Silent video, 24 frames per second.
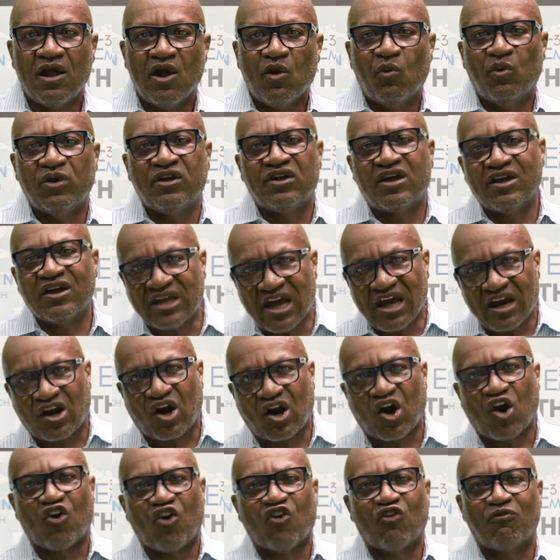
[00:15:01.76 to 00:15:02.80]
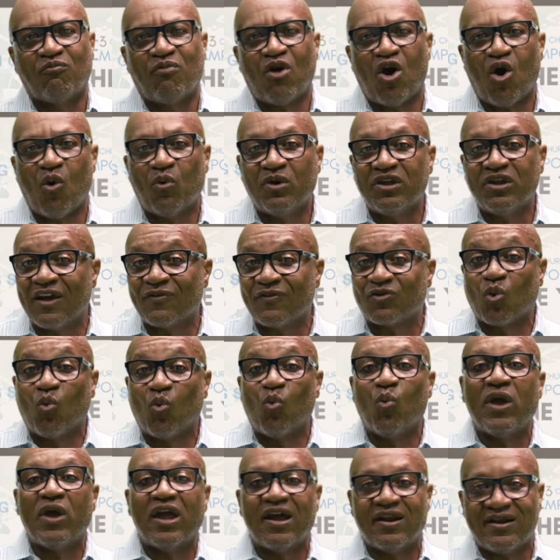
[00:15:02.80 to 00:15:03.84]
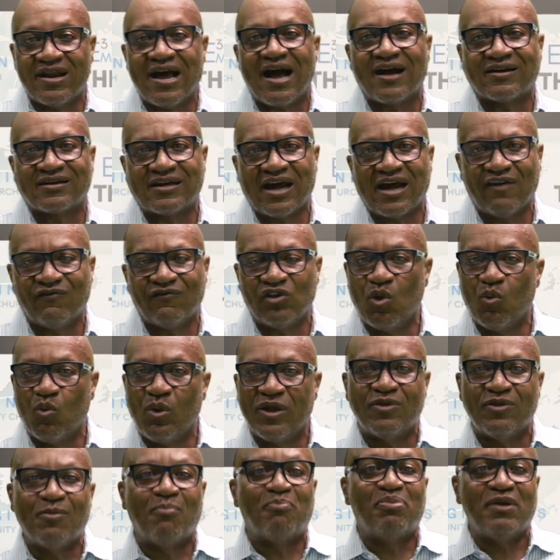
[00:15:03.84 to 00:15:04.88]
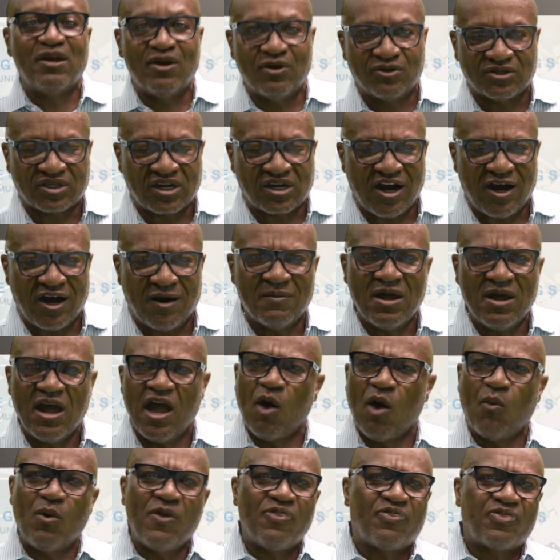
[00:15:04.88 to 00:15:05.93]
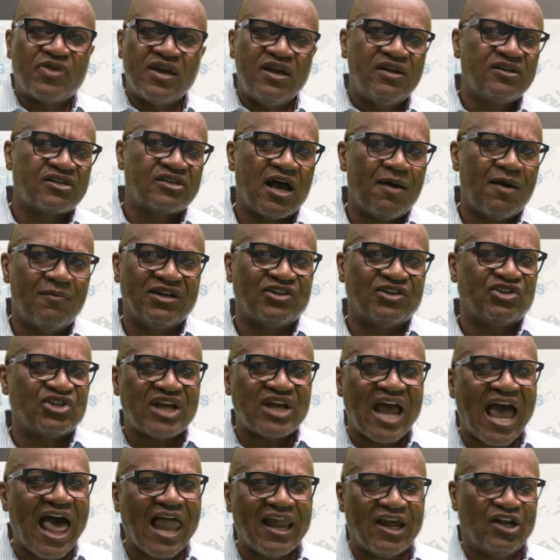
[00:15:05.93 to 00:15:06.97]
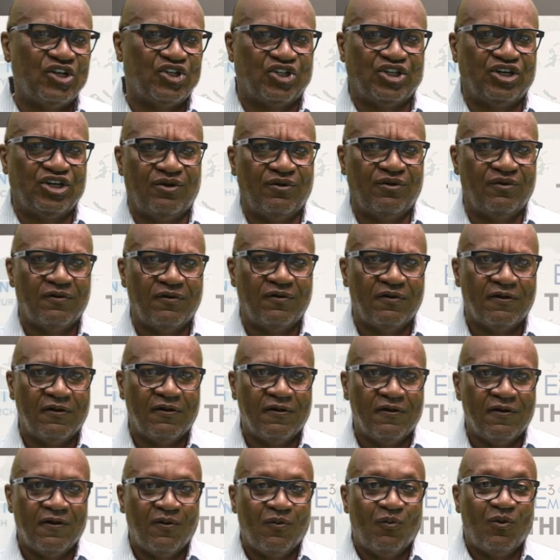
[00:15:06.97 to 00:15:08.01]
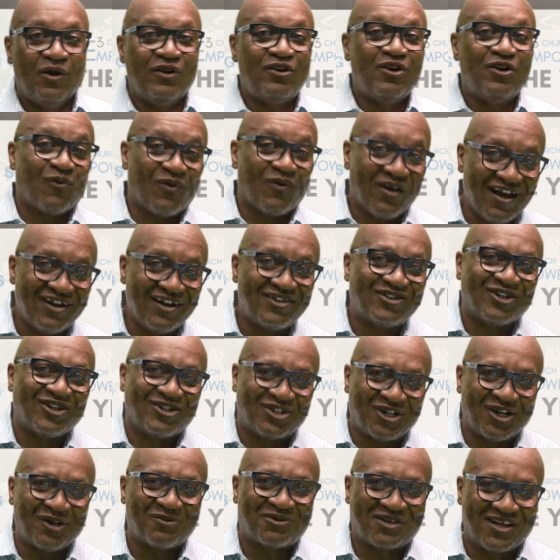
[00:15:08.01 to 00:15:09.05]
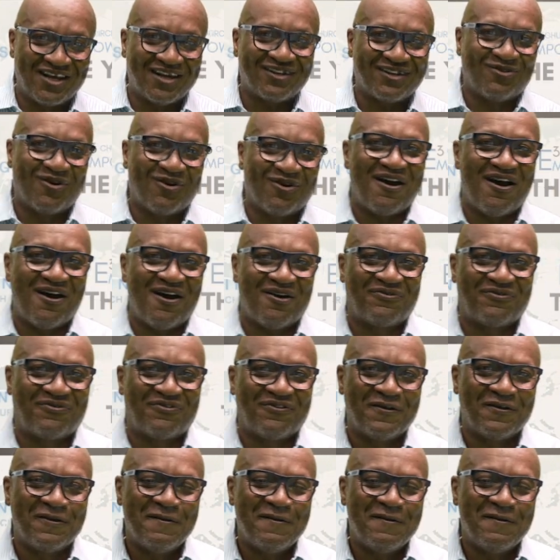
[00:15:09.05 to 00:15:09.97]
when you get that curveball, when you get the wind knocked out of you, when the bills come, and when things come and challenge you, when your relationships get rough,